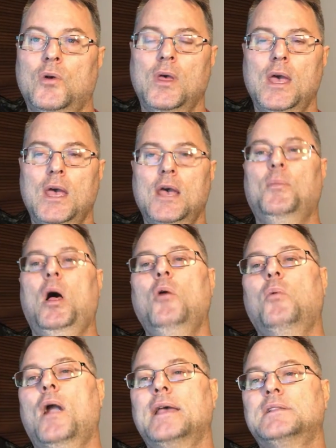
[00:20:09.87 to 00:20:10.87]
in a
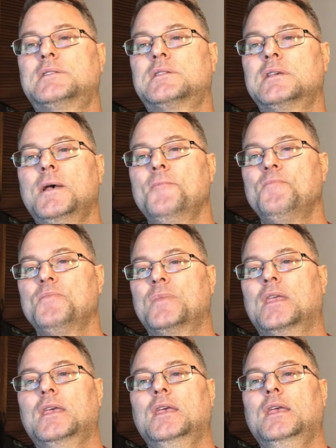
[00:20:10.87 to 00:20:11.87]
way, in this
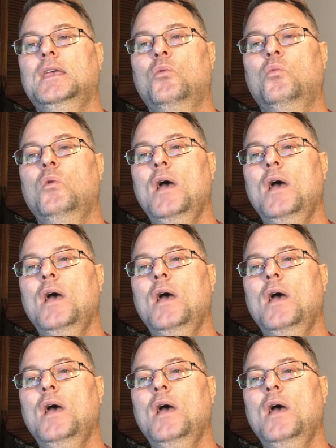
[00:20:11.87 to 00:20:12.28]
passage,